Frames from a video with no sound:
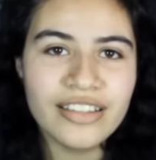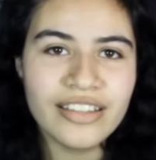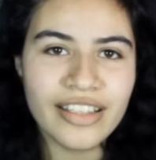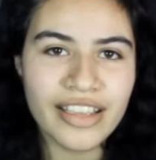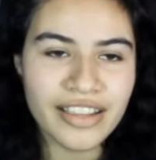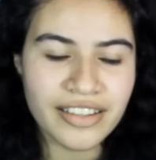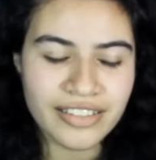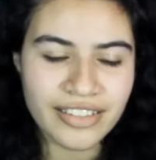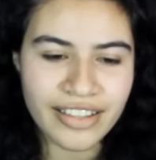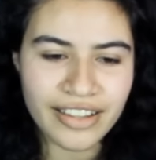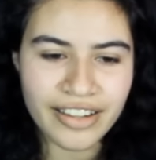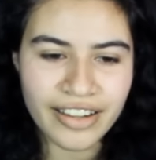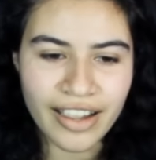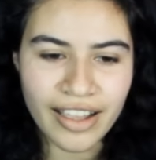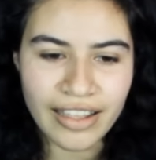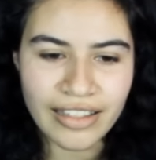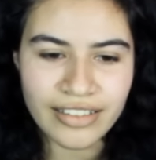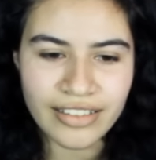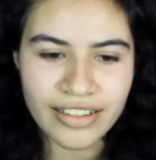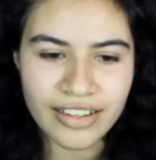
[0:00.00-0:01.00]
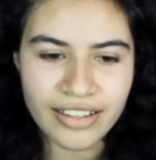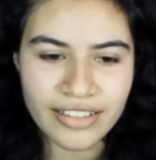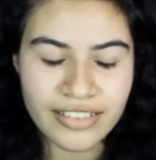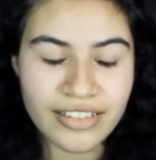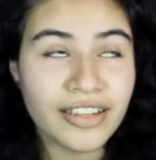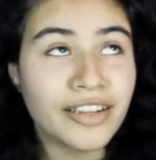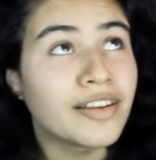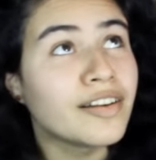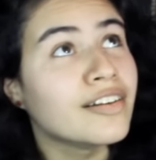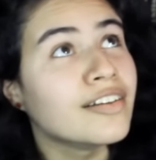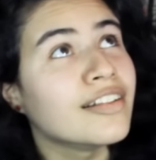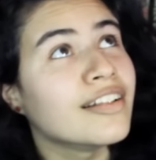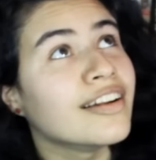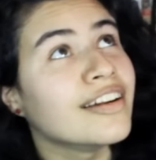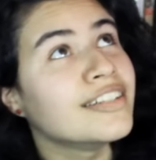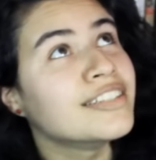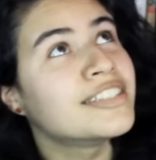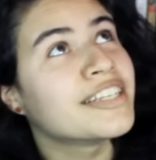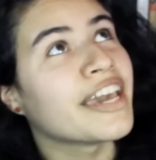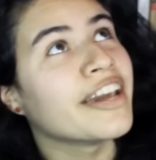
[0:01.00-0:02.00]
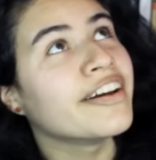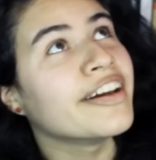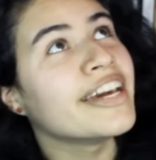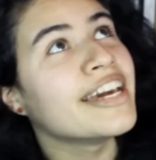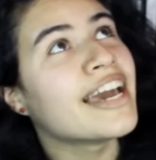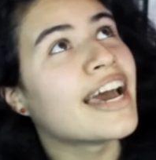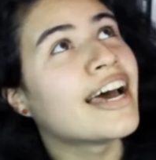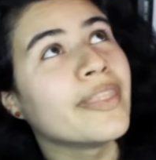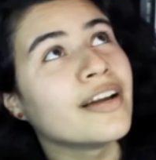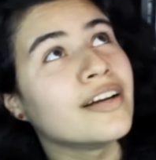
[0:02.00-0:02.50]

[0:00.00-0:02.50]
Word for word: They're they're, uh, they're they're they're scary.